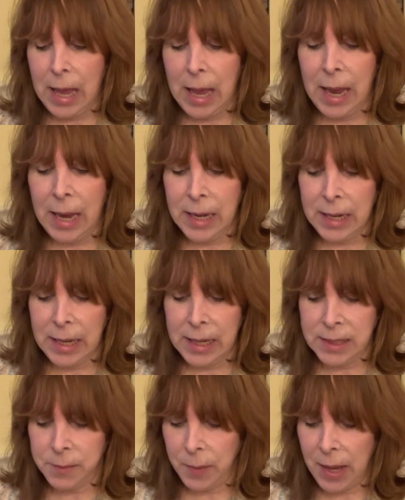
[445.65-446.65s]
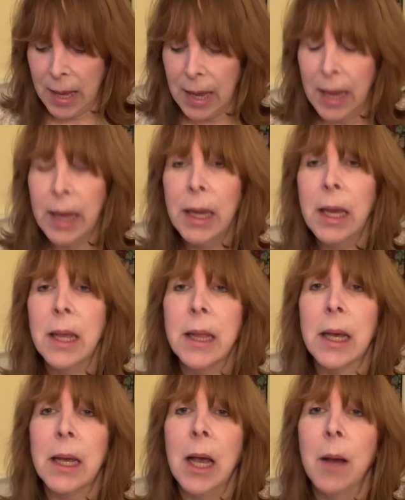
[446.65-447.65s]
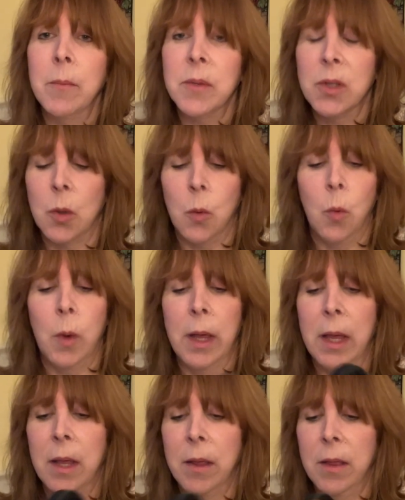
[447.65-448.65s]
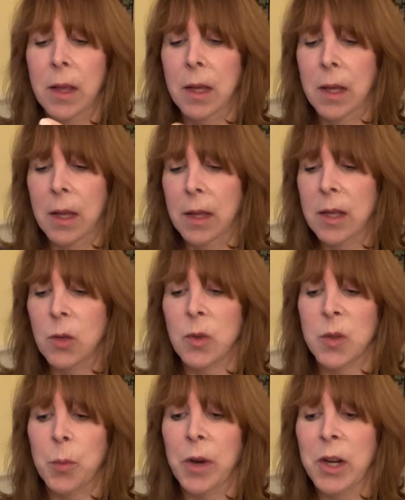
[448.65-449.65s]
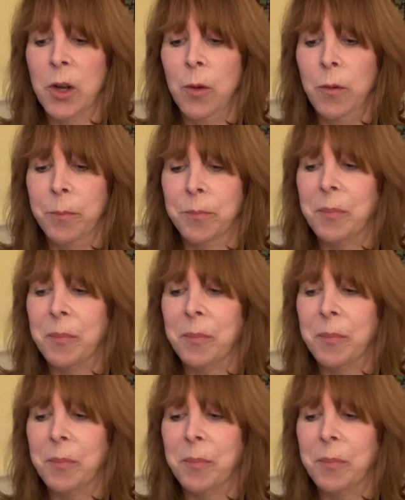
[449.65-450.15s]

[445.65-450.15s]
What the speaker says: And it's a bag that comes with, and this one's brand new,